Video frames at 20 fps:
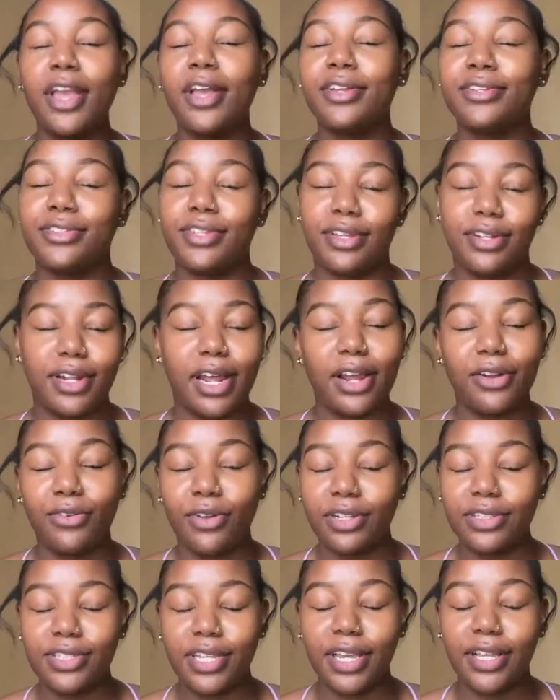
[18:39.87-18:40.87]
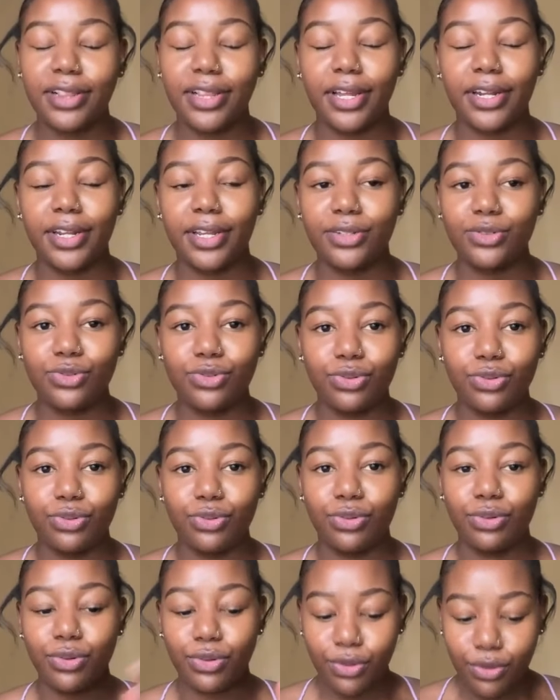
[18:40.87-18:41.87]
Did I not take that into
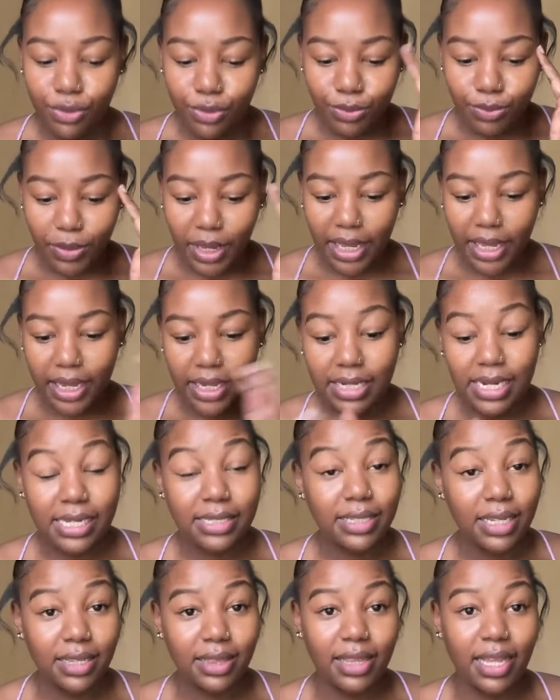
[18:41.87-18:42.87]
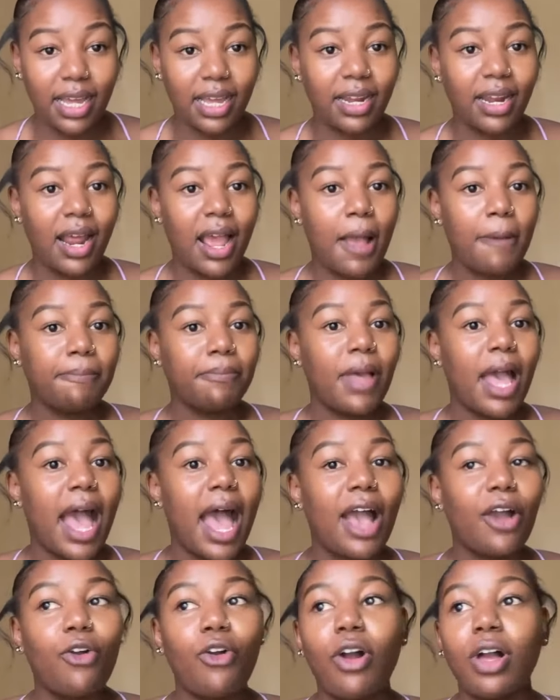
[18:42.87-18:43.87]
my head? I did that.
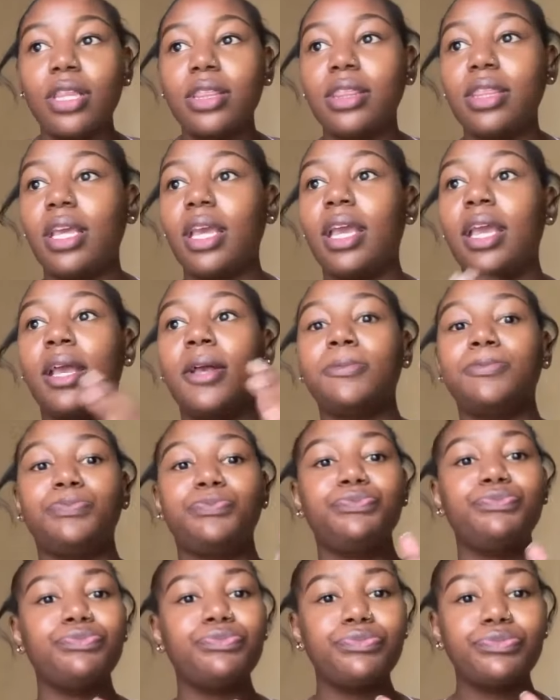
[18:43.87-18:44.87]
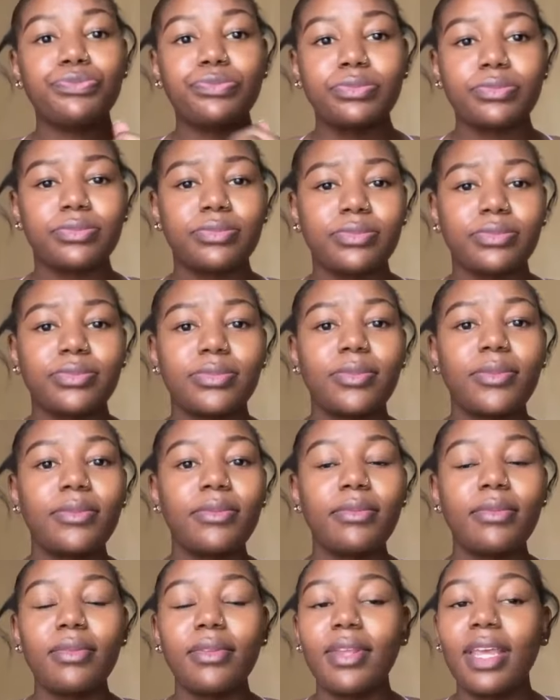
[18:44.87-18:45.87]
I got there.
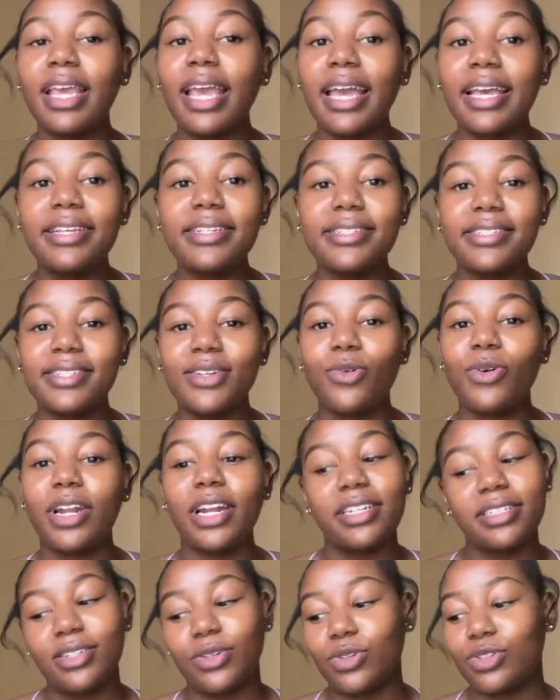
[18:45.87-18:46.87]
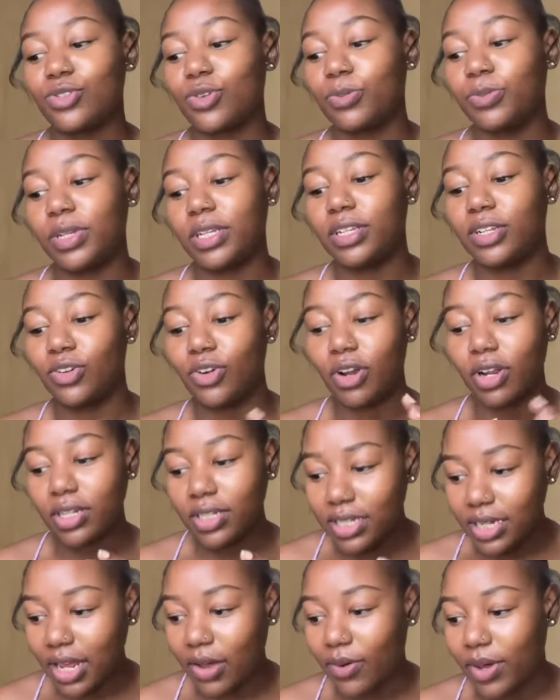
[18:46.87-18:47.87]
Guys, what I did was completely wrong.
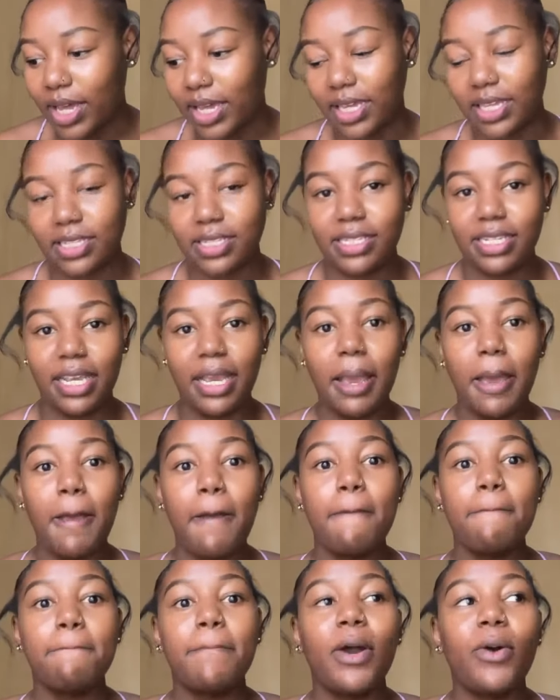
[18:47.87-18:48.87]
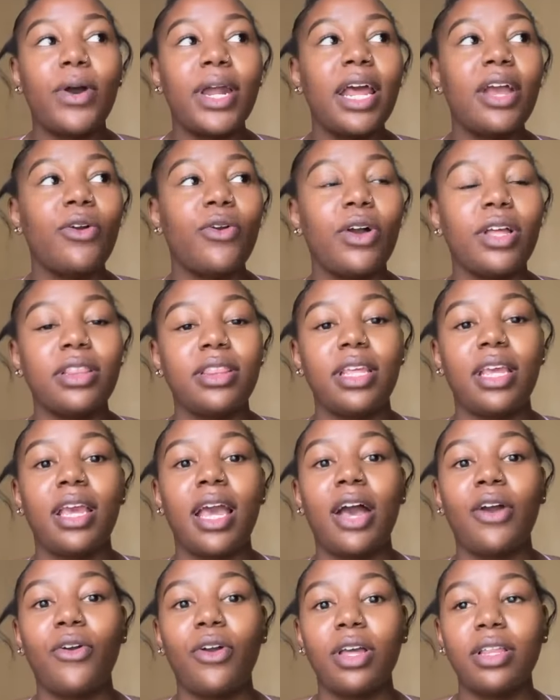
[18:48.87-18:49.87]
Now I can see. But when I got there,
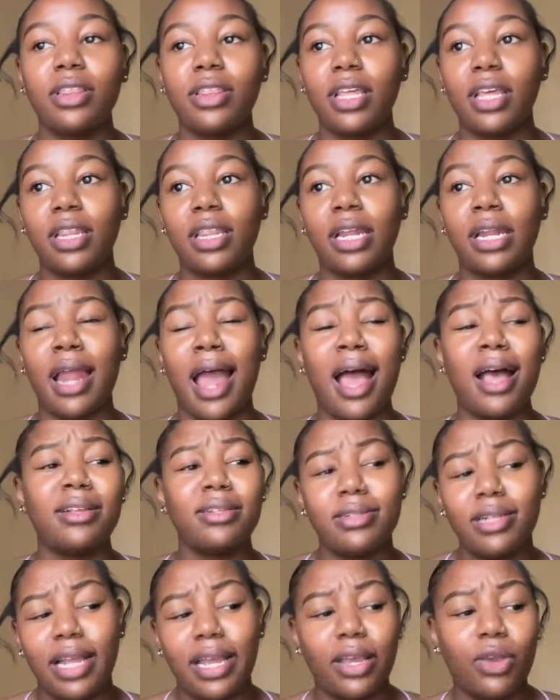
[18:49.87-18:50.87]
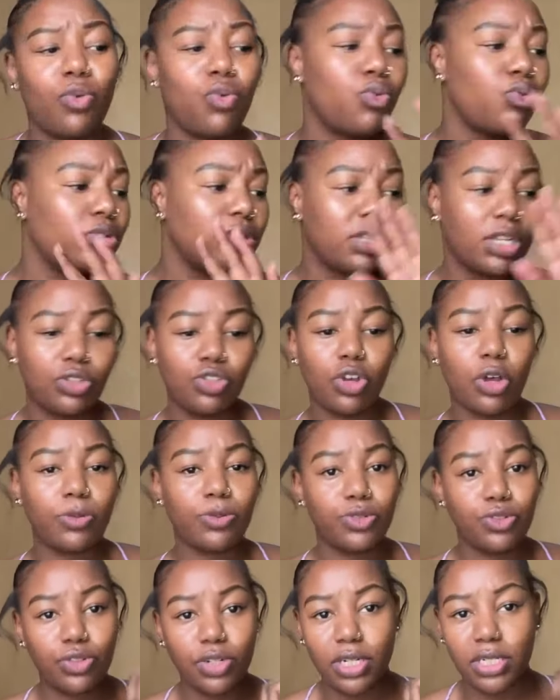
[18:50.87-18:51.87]
then asked like who's the top
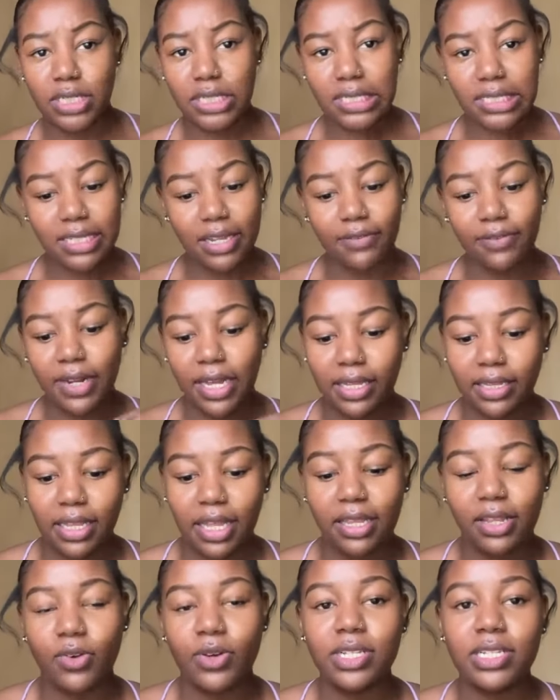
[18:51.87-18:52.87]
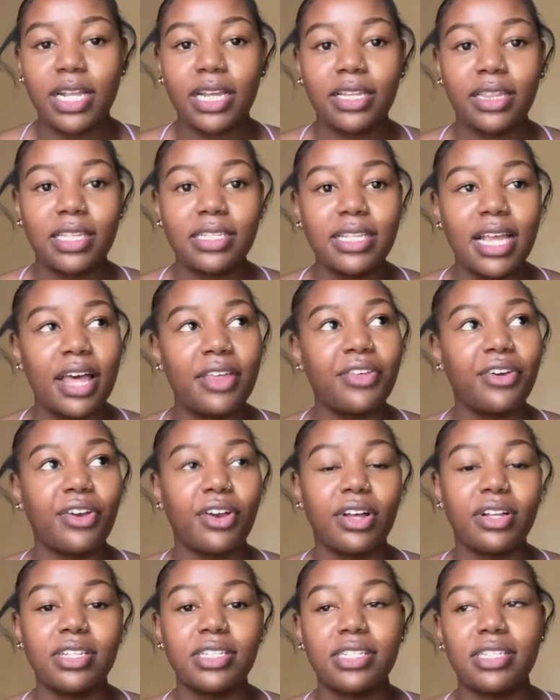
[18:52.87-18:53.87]
student and stuff like that. There was like this other
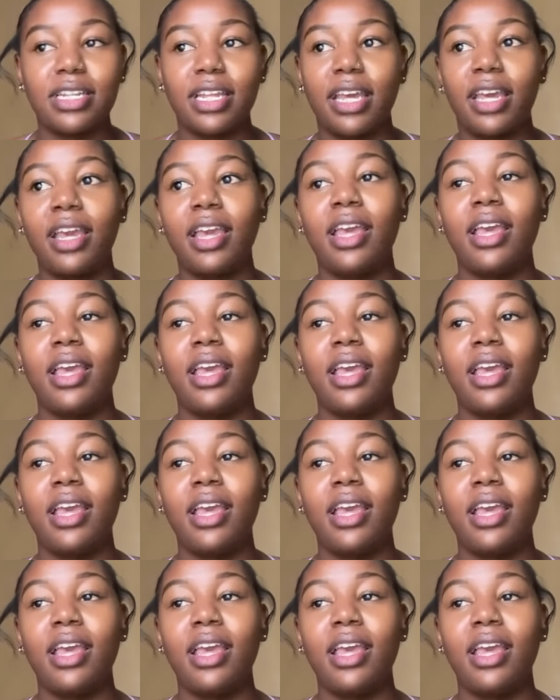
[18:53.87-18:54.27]
girl, Snee.